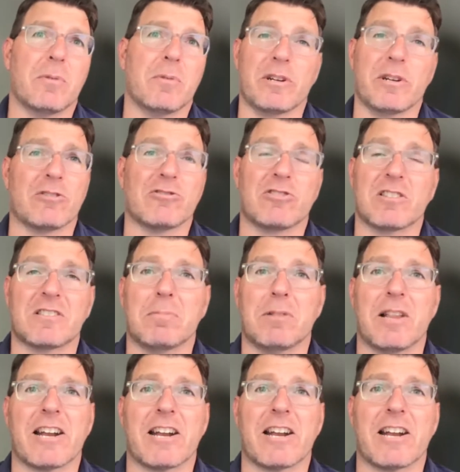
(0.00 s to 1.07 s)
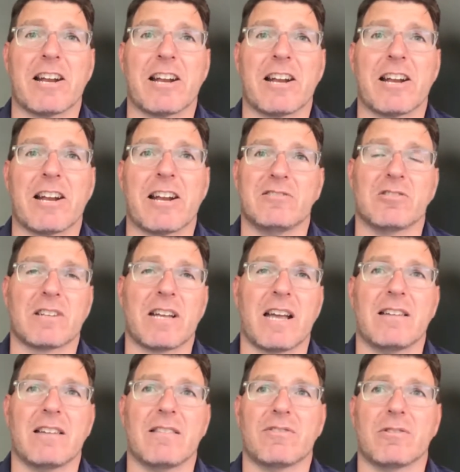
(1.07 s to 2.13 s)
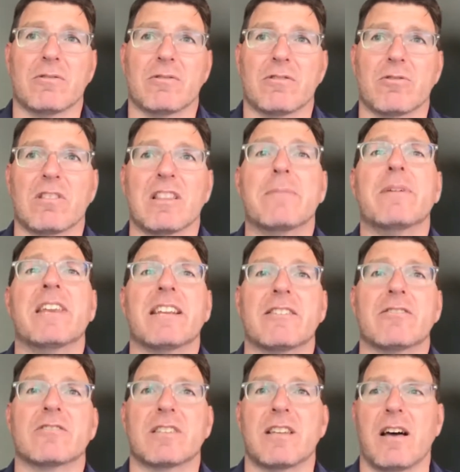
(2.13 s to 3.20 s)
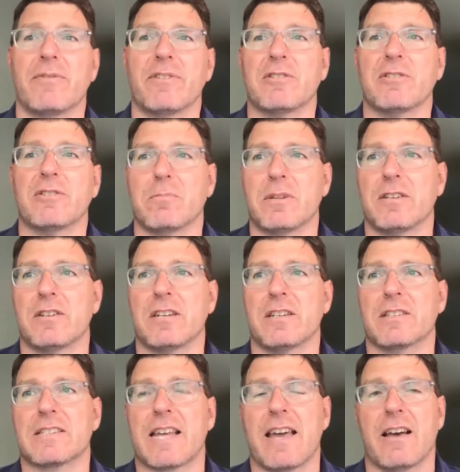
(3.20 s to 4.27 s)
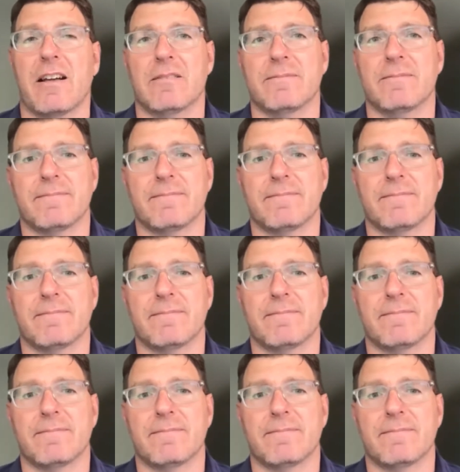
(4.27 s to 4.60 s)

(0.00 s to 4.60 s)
but when you're just a player on the field, you're limiting yourself and your ability to scale.